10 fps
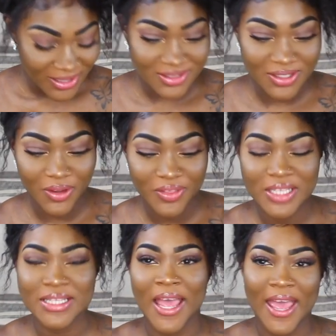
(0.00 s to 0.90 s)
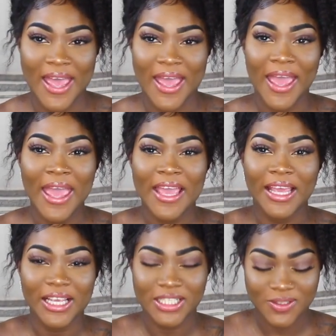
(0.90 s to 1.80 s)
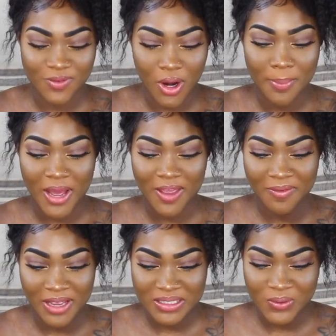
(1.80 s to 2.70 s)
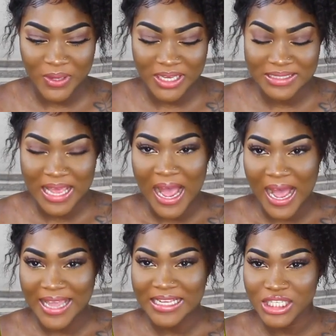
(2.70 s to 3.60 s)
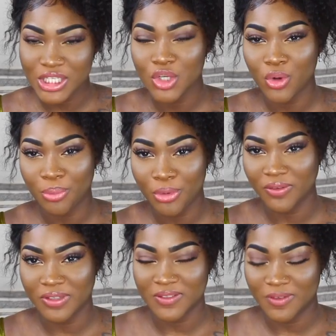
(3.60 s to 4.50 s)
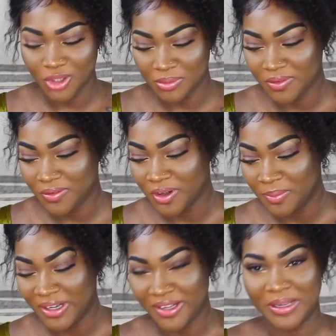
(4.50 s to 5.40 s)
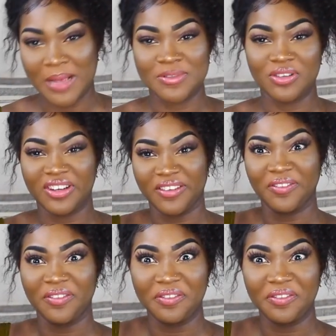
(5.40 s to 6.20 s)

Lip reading: so this hair is from MyFirstWigs. I did do a previous video before, but I absolutely